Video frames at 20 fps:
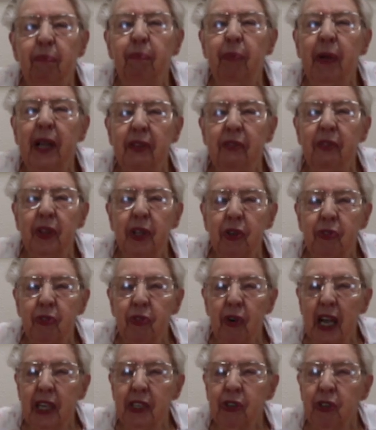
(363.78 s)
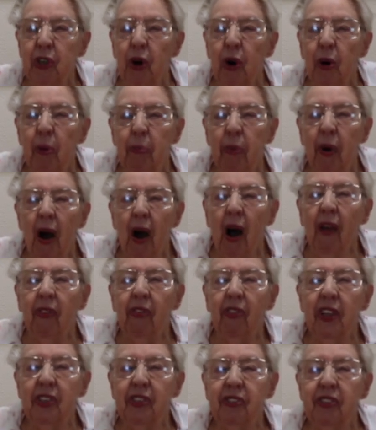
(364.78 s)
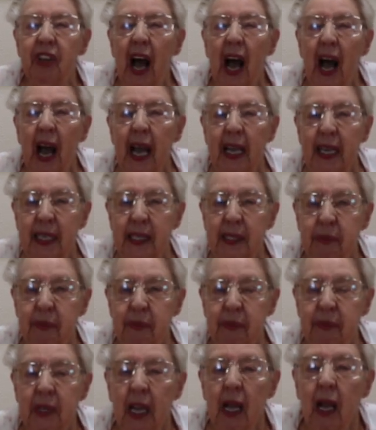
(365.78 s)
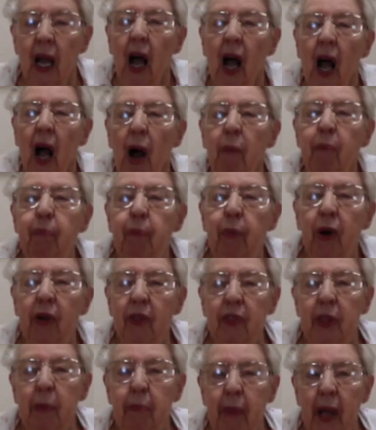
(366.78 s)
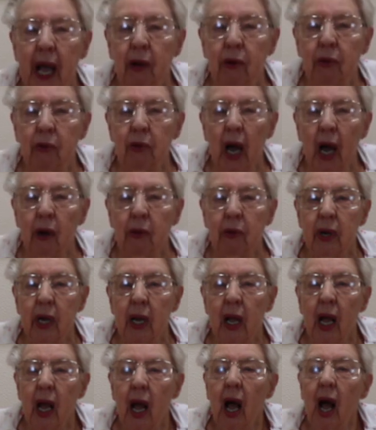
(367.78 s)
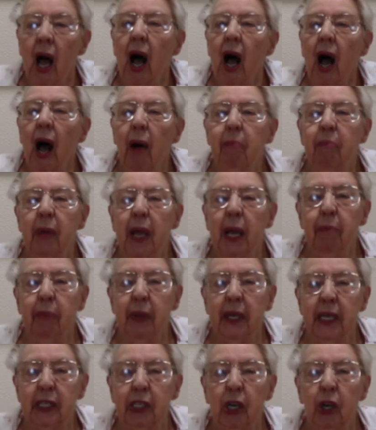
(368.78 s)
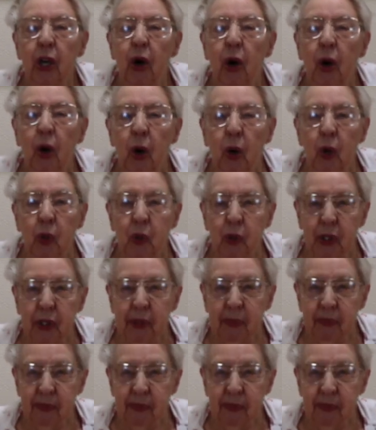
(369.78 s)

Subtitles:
pin the dress up on the side and put the belt round, and maybe it'll hold.